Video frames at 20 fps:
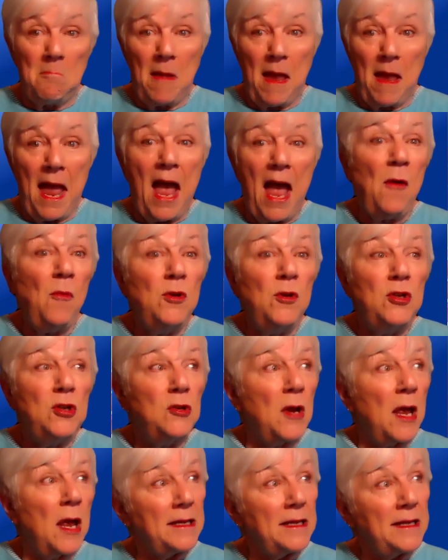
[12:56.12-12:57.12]
How would
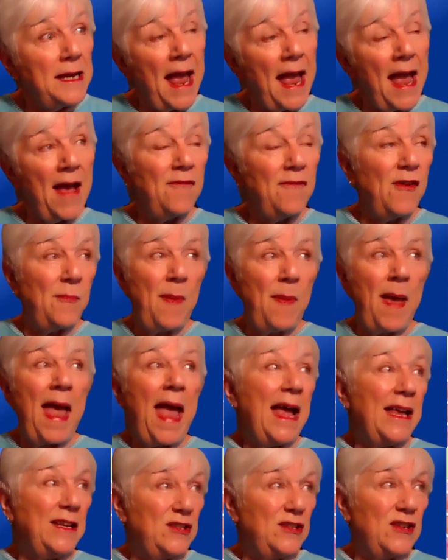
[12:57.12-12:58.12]
you like to have a
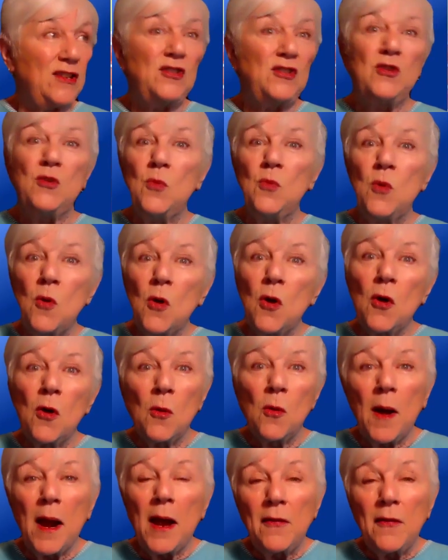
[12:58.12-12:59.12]
badge that you wore
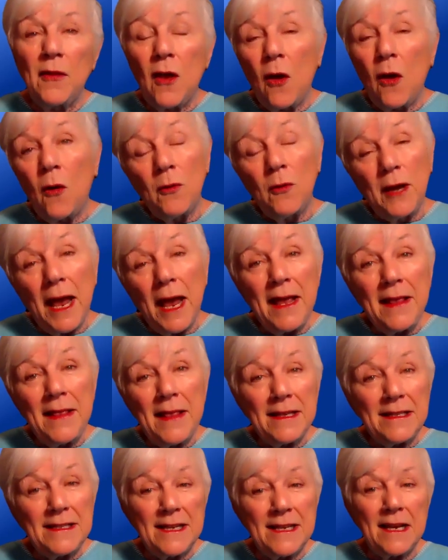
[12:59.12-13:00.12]
around the whole day
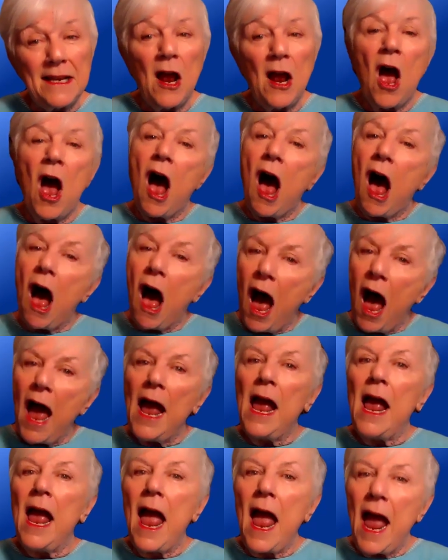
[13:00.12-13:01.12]
that said,
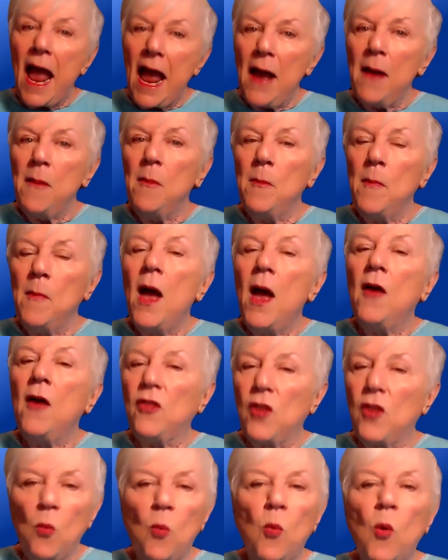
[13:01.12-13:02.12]
"I am
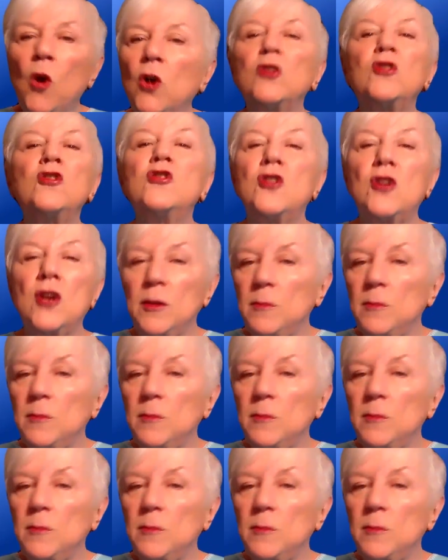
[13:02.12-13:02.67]
the worst